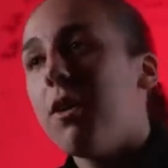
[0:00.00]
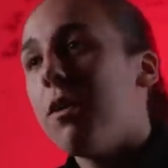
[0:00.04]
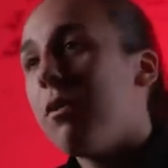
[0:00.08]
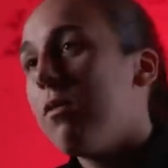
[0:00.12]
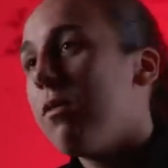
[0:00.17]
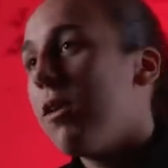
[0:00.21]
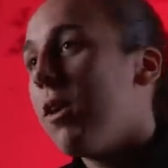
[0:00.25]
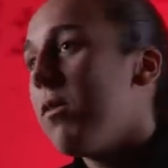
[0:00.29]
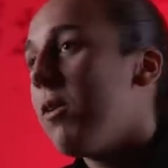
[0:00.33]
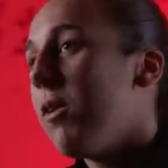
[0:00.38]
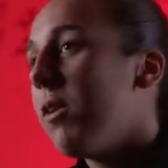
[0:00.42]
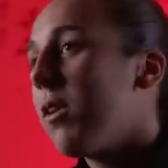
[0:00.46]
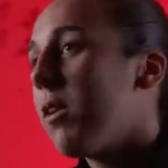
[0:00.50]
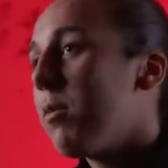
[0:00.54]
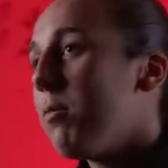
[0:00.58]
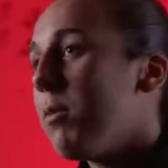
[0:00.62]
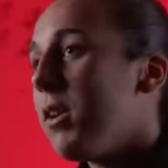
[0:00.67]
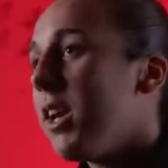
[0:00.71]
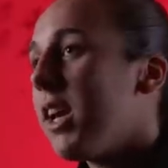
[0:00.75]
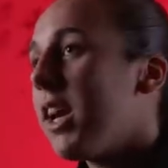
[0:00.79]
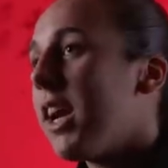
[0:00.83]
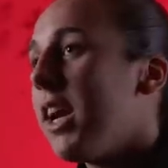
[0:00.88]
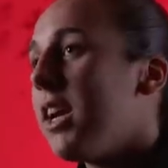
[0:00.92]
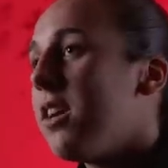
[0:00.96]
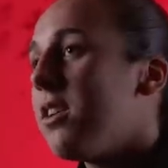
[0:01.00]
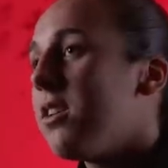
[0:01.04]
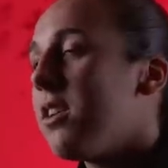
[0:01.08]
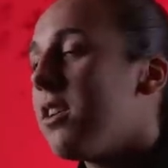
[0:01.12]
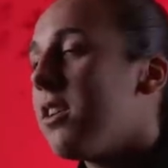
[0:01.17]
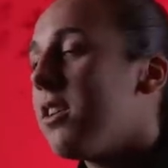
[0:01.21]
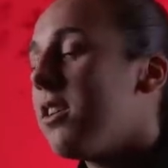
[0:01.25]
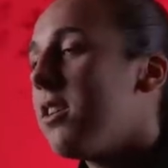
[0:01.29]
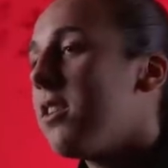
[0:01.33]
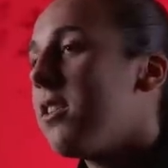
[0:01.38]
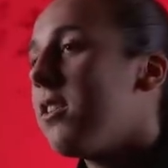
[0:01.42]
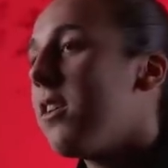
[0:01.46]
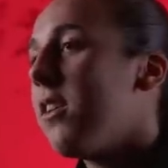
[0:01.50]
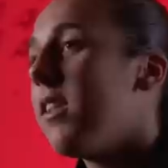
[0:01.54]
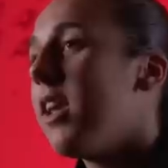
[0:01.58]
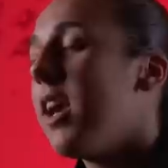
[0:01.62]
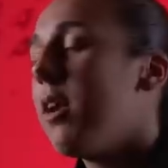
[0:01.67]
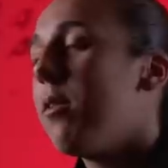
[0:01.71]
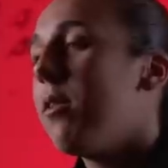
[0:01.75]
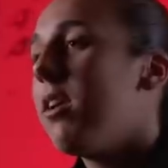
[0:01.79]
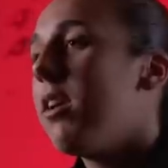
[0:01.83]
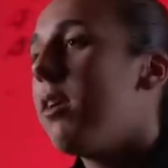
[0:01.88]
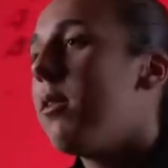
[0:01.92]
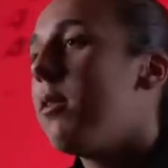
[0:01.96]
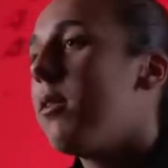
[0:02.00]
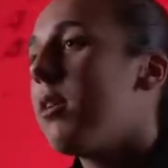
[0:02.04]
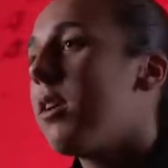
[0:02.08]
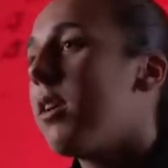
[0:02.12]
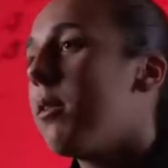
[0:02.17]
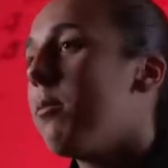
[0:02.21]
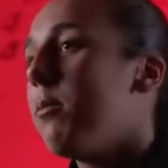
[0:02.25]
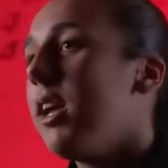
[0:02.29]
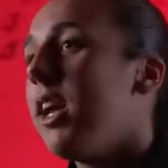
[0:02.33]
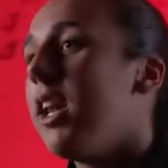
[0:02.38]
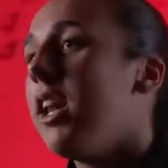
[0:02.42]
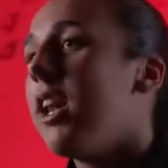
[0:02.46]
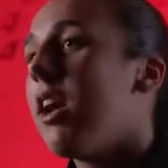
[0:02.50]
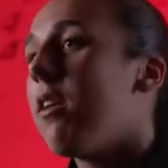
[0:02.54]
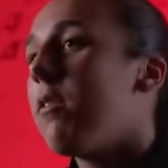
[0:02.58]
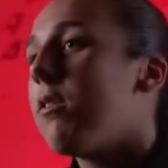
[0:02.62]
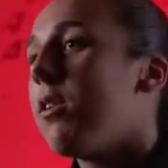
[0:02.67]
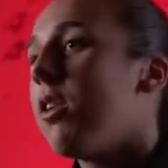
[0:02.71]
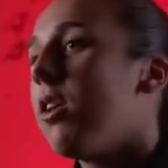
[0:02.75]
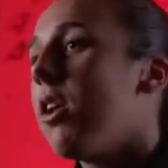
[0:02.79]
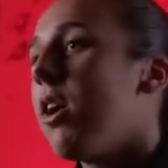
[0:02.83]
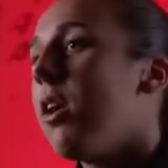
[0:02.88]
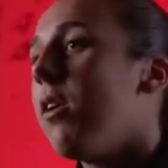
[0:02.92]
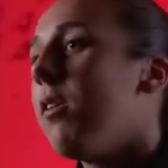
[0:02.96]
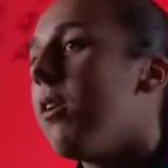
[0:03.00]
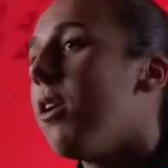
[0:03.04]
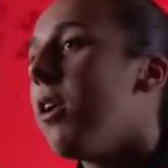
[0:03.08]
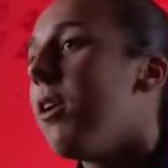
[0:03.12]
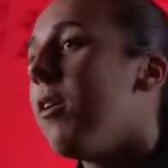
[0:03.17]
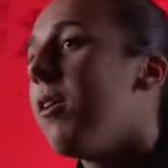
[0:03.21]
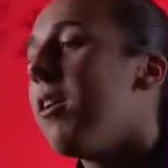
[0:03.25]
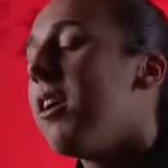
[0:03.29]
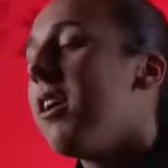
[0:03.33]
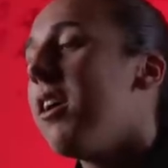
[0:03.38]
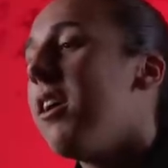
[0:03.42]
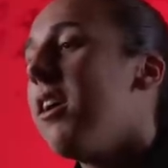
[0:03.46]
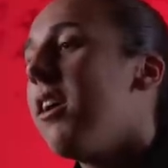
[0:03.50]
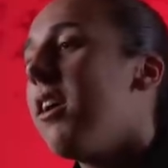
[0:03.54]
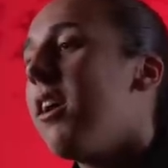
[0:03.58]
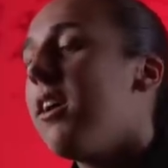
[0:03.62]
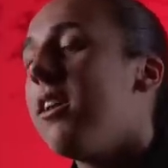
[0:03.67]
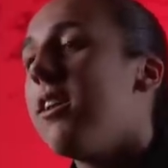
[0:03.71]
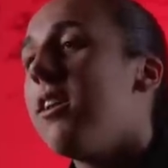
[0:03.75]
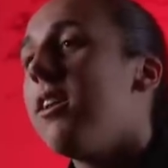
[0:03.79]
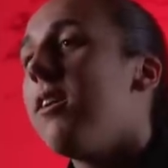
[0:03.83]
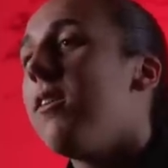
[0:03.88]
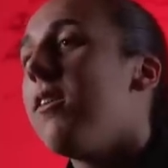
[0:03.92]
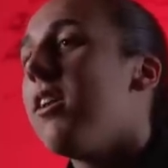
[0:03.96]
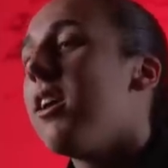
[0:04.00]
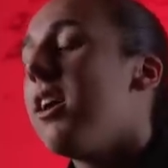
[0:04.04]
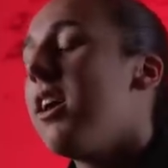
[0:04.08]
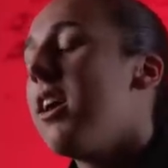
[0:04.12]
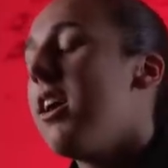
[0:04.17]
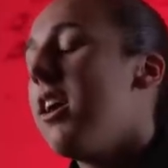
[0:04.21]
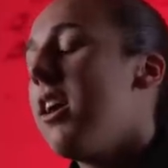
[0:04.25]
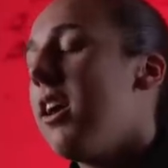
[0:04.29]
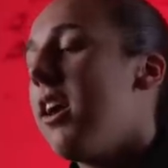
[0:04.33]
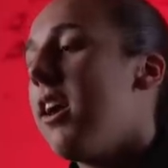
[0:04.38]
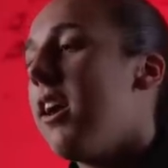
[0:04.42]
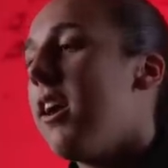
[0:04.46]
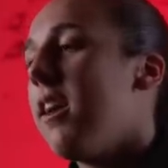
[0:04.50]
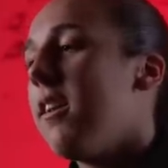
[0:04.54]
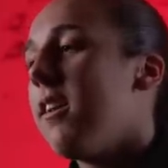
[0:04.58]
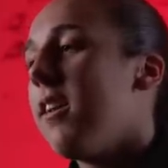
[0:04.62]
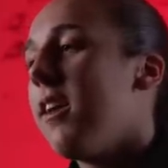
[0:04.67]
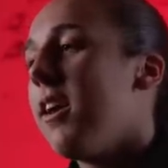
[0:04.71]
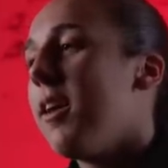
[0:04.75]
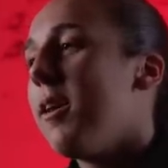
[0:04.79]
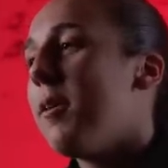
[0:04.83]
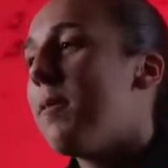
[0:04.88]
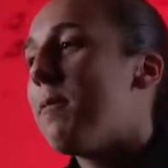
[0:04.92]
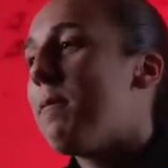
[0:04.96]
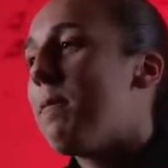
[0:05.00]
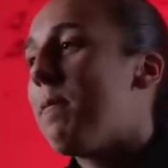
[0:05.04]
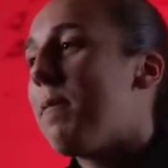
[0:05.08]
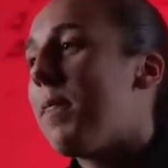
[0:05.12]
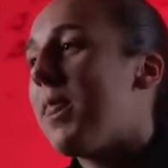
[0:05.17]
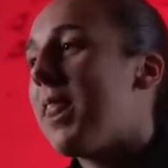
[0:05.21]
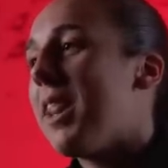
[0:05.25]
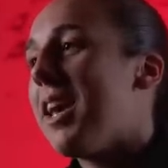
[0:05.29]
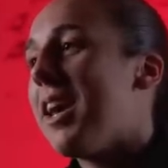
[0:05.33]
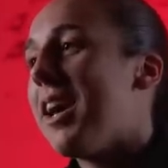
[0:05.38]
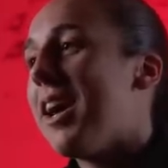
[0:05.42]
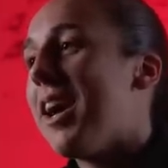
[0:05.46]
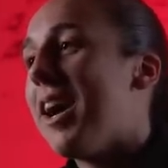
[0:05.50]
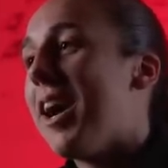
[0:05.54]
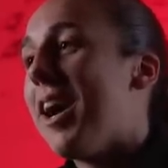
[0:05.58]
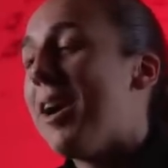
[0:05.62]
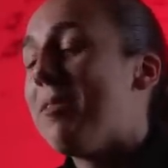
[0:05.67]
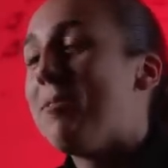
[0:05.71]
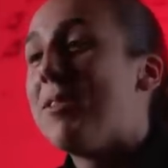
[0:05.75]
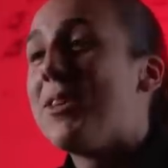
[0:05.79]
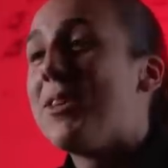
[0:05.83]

phone, no communication, so they were completely left on their own, unknown. And like, I'm